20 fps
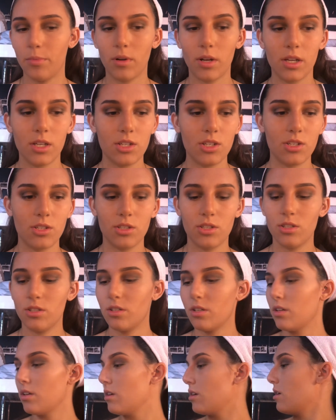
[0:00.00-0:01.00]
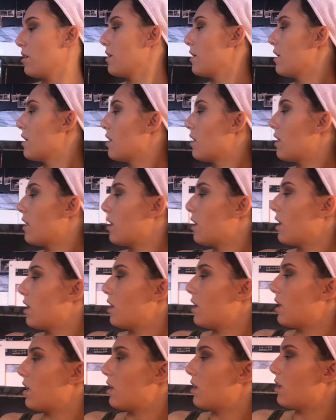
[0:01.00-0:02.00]
brush,
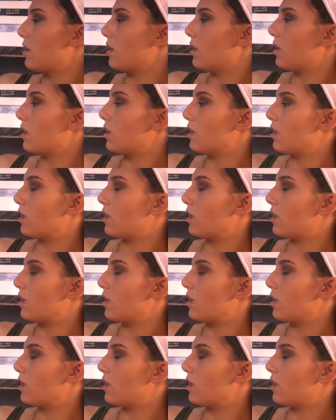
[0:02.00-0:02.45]
and